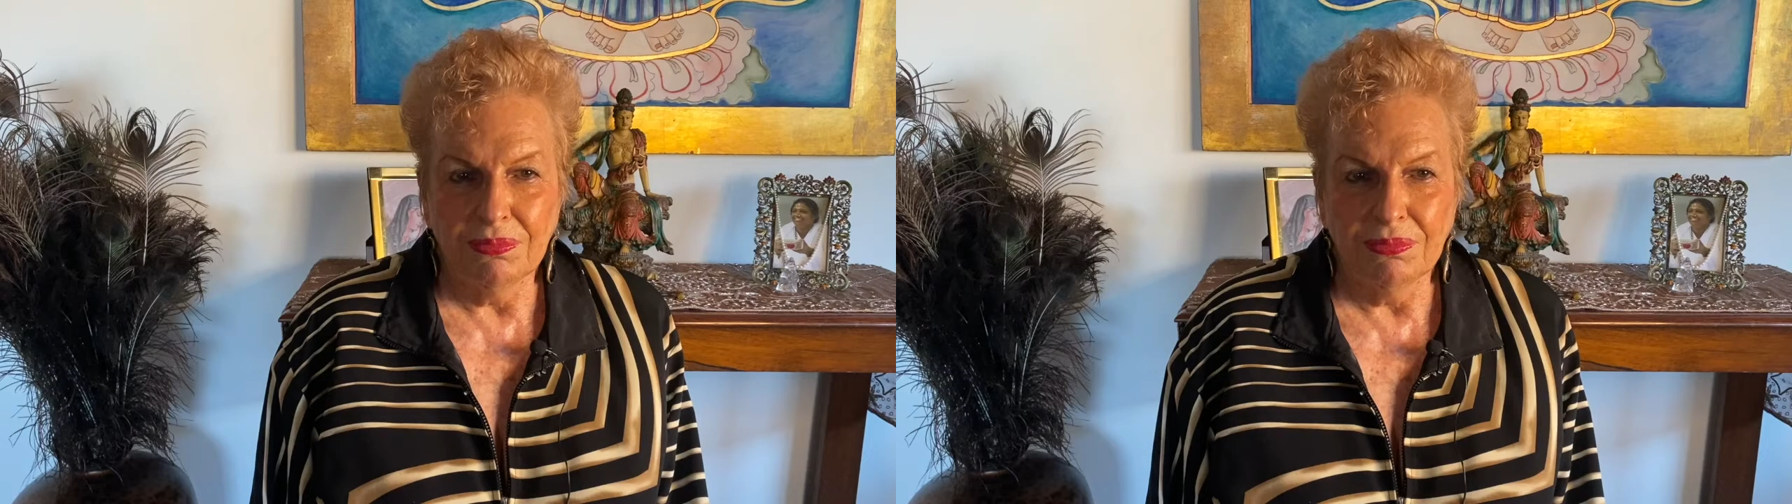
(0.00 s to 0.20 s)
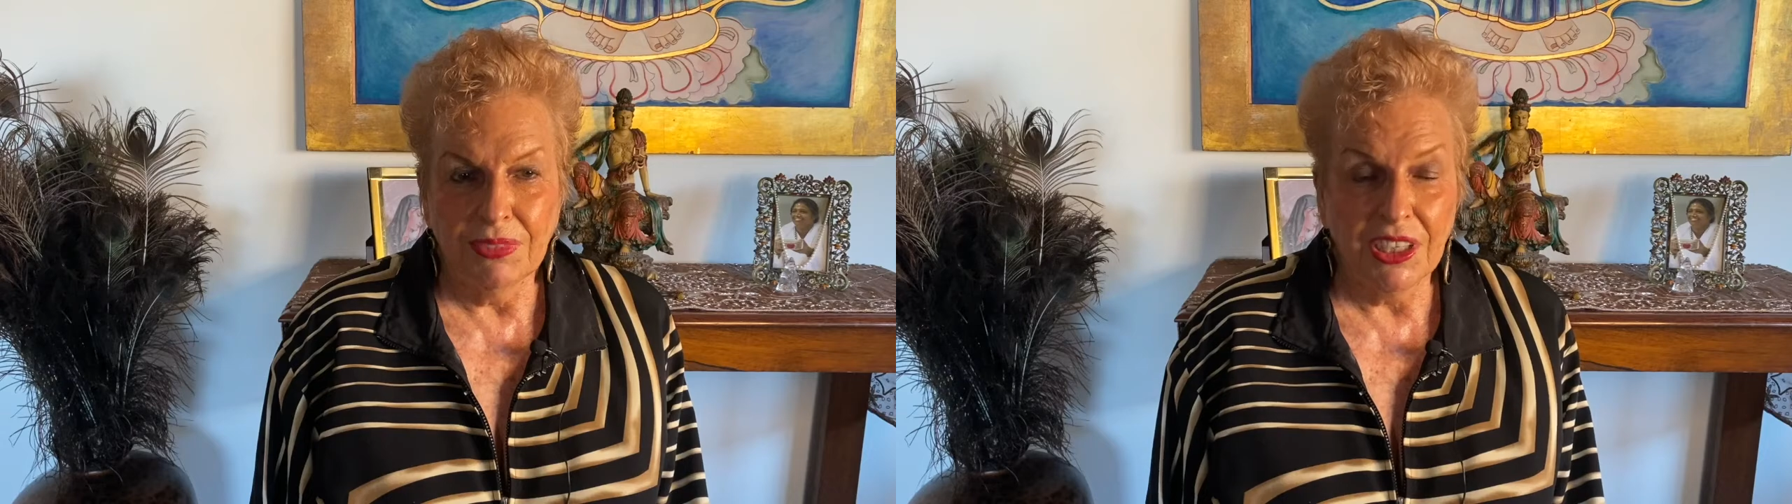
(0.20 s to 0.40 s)

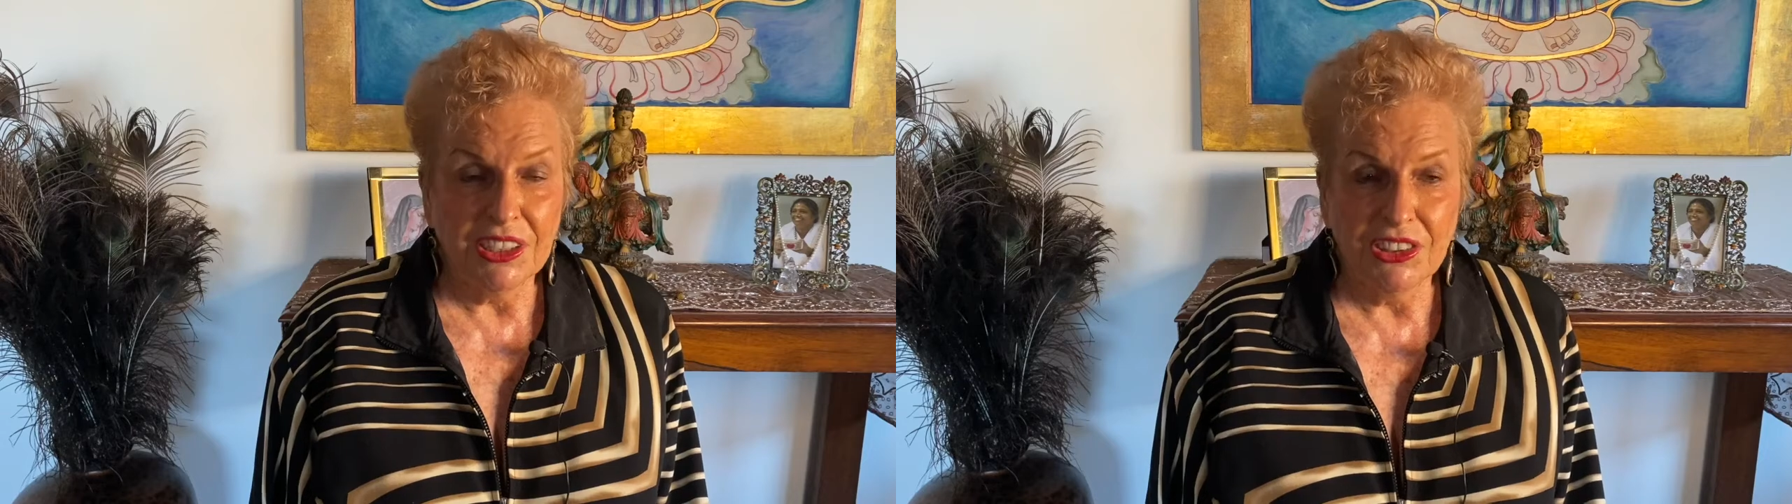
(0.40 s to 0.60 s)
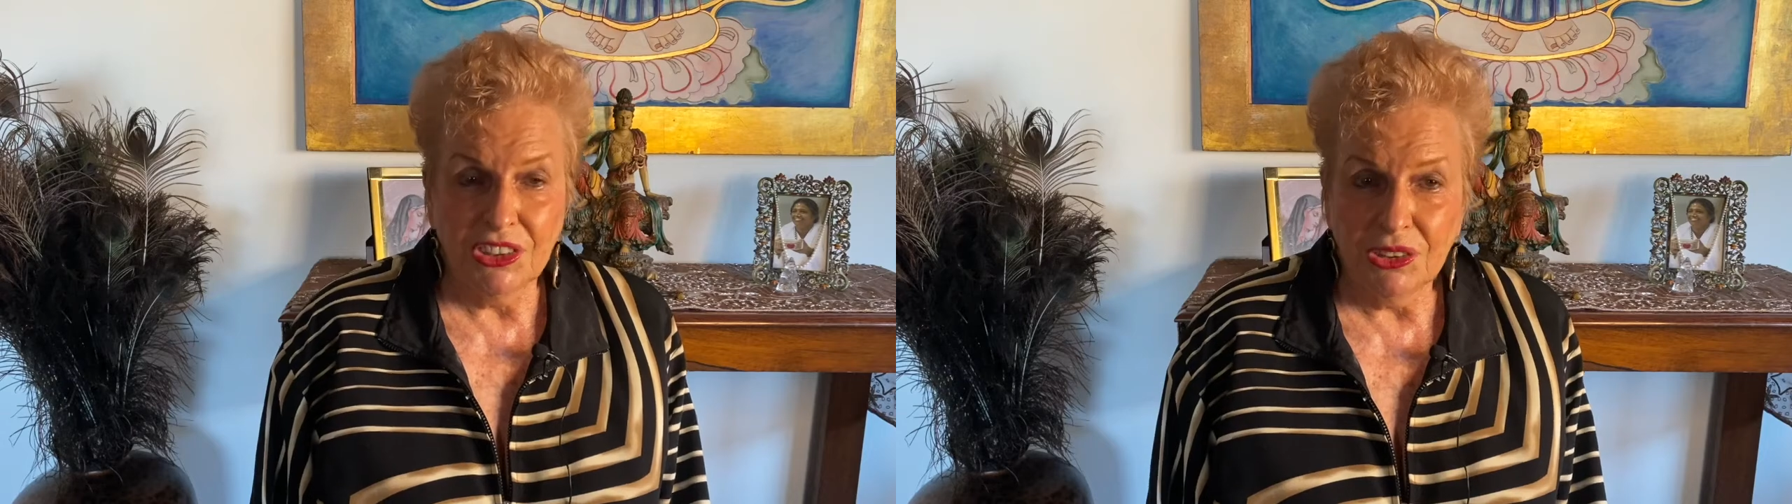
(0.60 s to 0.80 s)

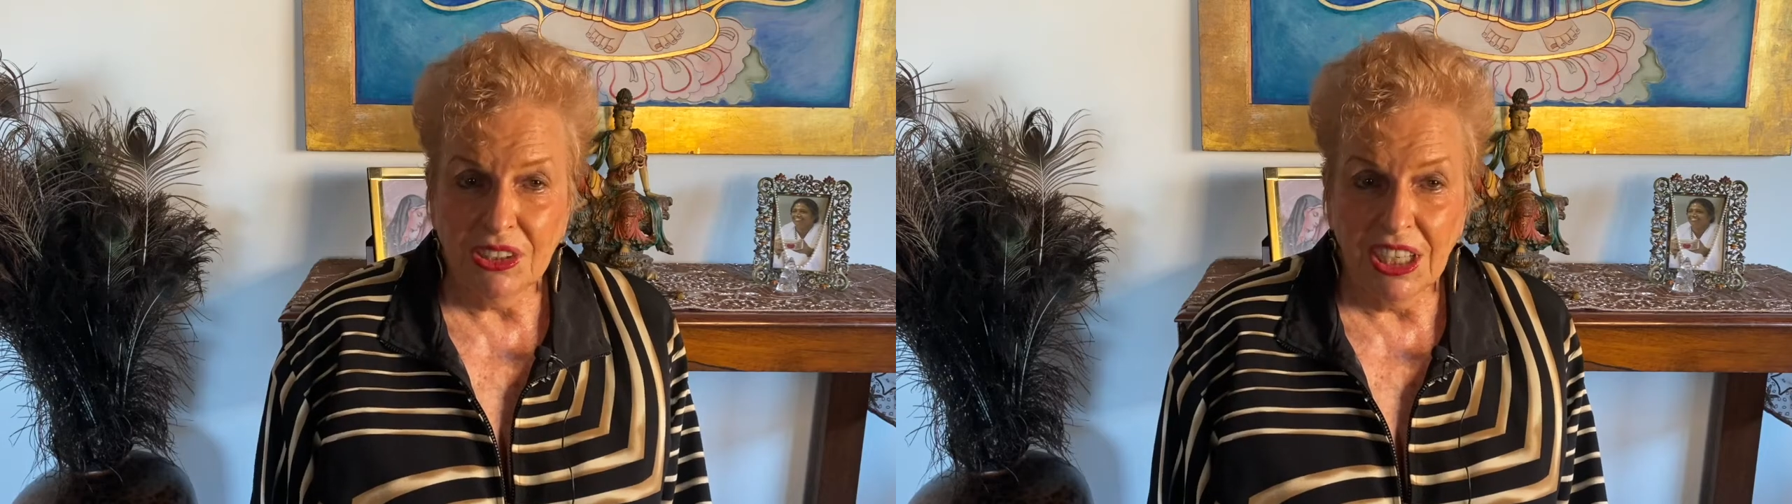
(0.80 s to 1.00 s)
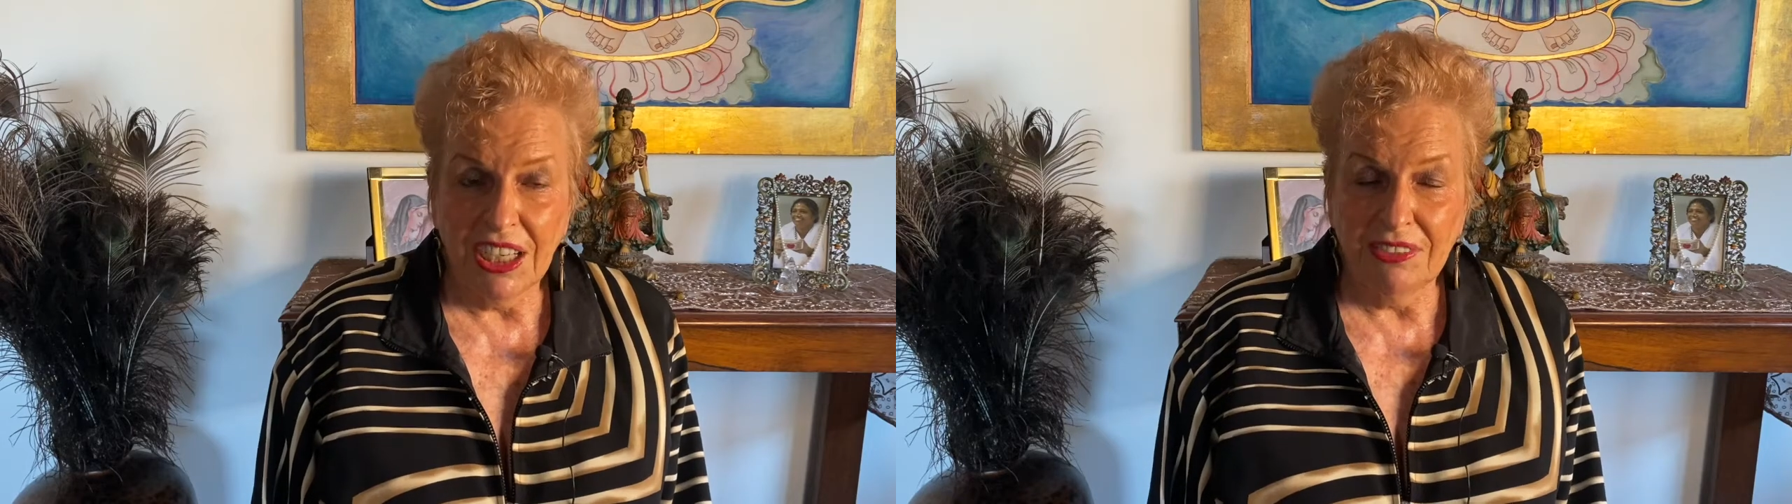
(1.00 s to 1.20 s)
Markus, you
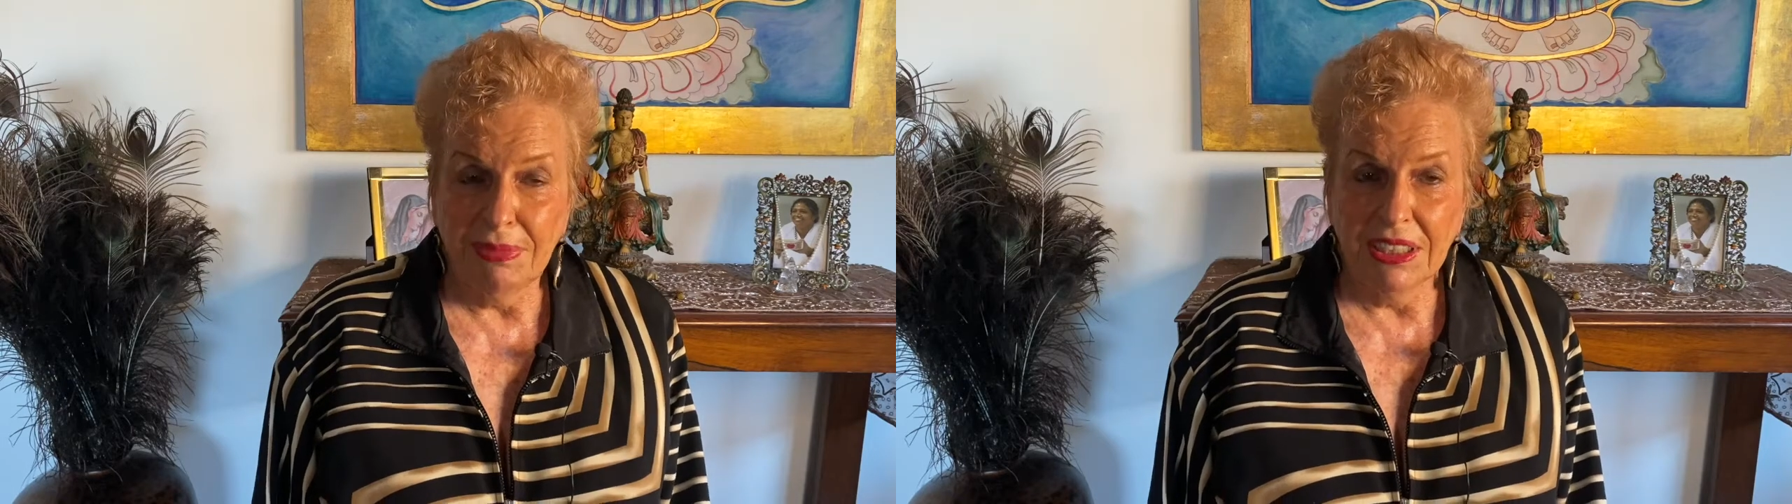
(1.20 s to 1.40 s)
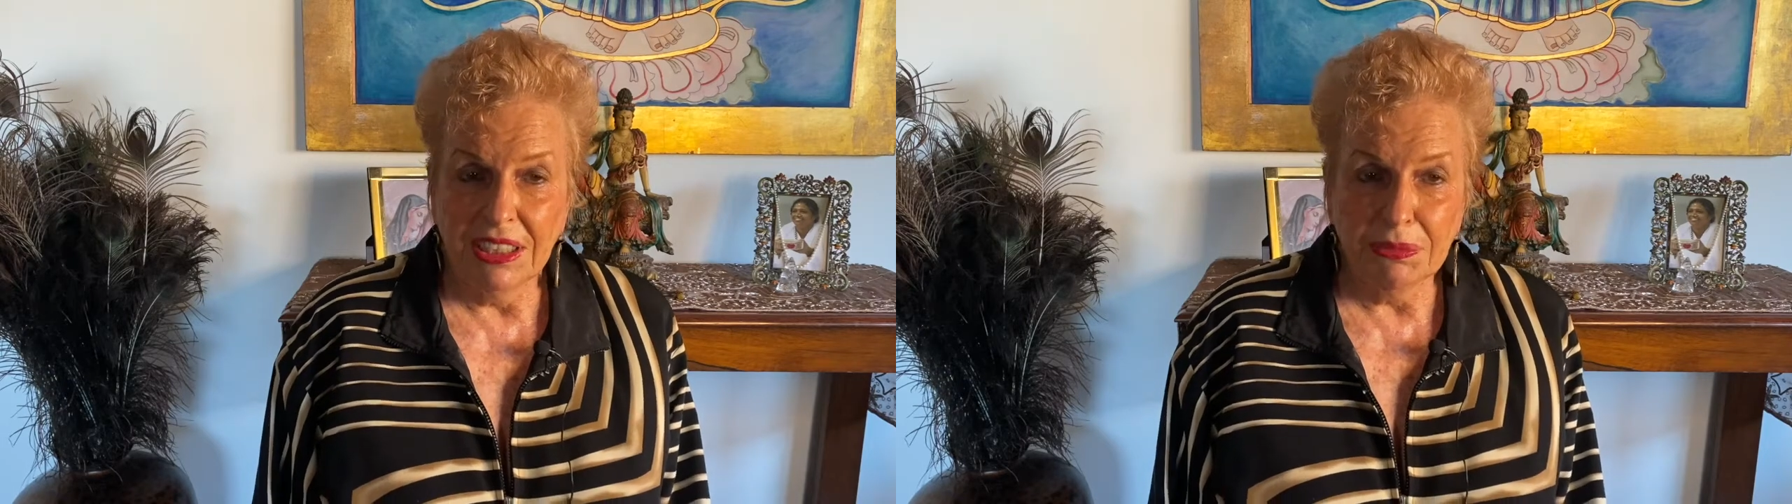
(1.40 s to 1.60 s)
and I have been